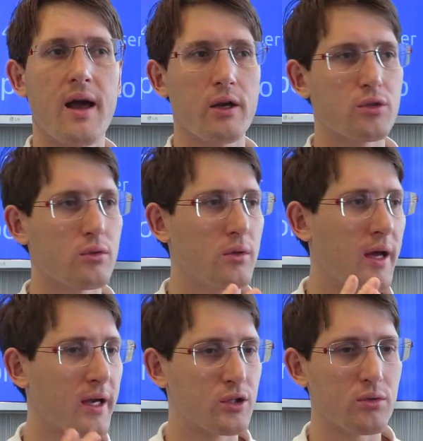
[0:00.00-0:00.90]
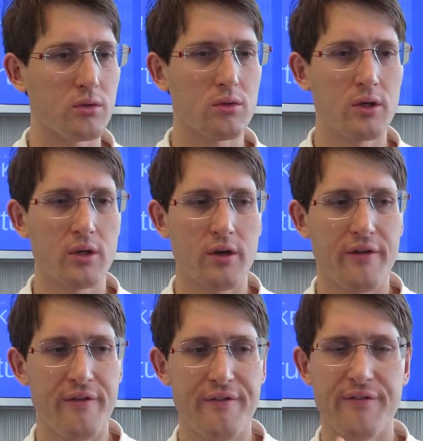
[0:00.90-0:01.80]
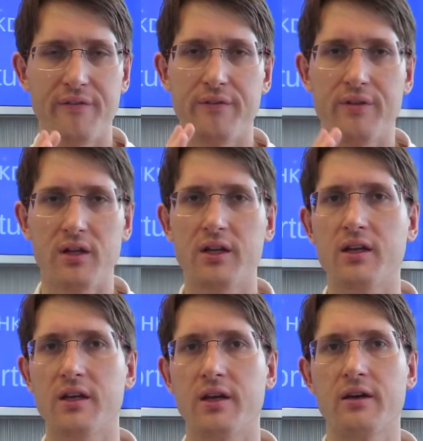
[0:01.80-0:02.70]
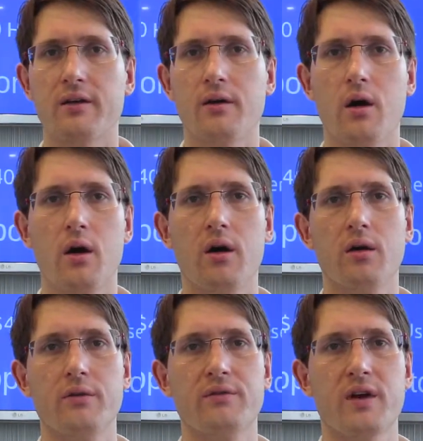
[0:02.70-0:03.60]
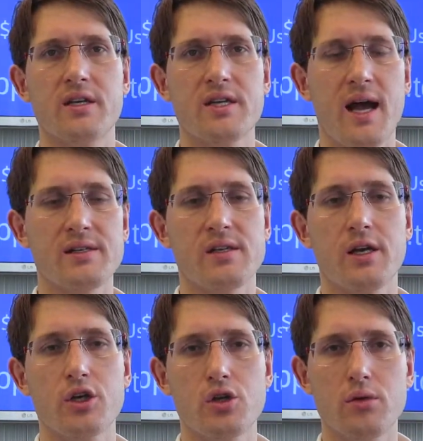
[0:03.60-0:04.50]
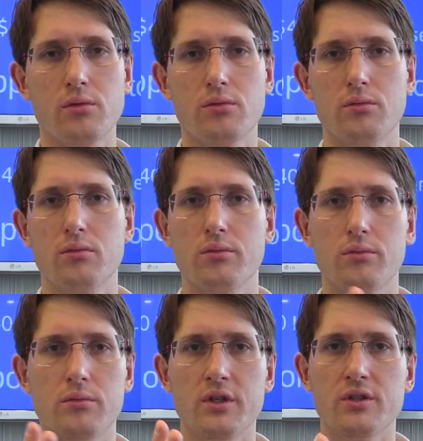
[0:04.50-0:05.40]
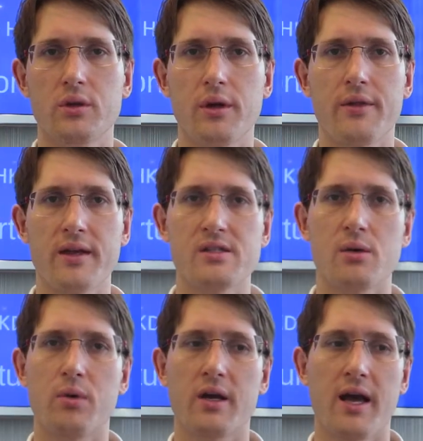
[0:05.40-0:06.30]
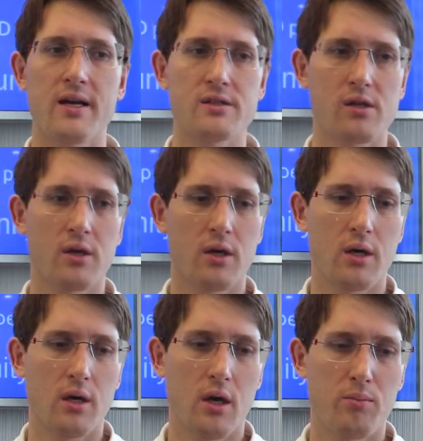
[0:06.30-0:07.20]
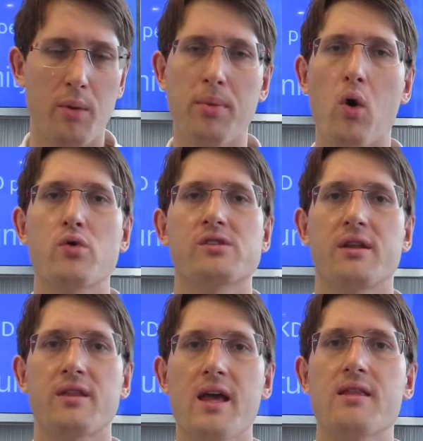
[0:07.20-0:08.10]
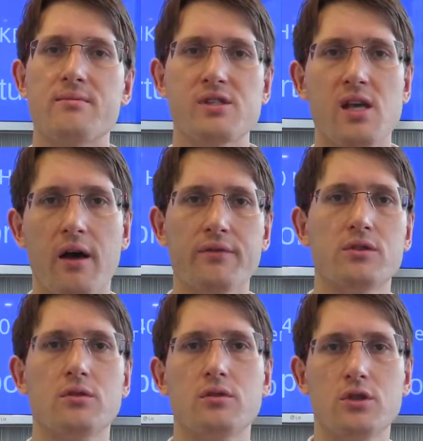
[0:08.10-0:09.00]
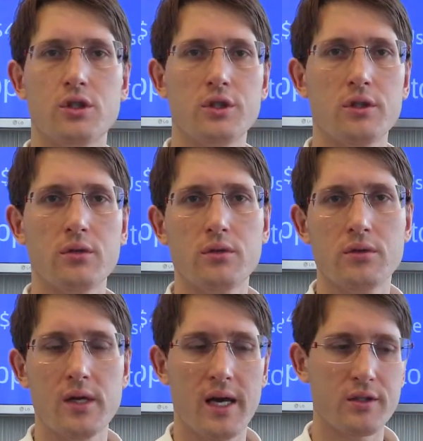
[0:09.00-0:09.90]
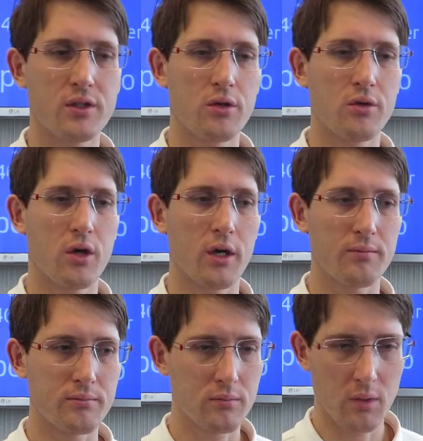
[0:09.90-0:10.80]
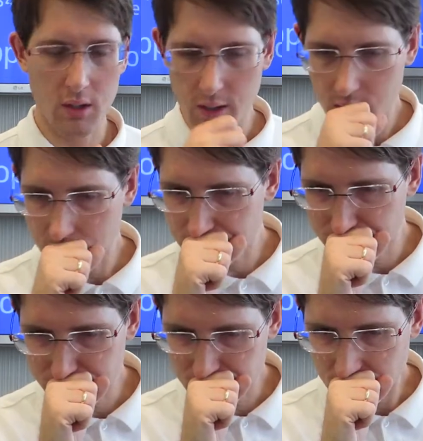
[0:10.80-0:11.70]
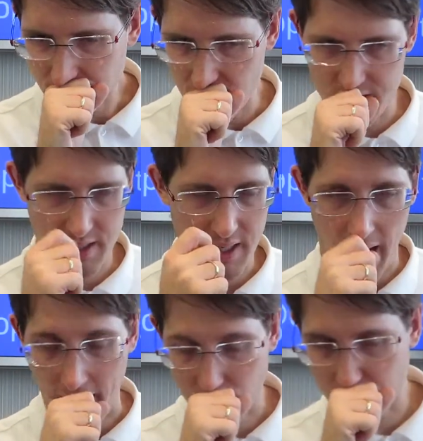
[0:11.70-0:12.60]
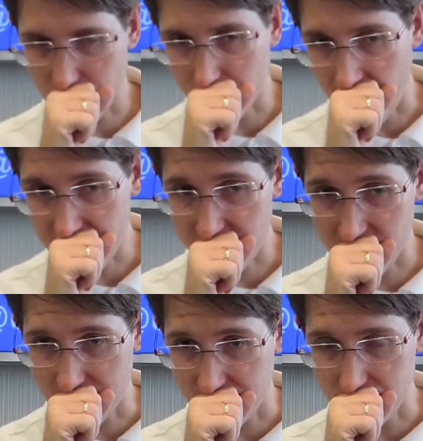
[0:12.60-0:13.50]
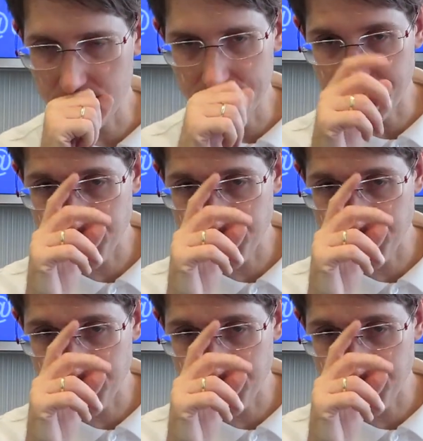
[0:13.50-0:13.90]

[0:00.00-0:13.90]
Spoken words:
actual validity of a task that someone has proposed that they themselves should execute on? Is it actually the right thing to do?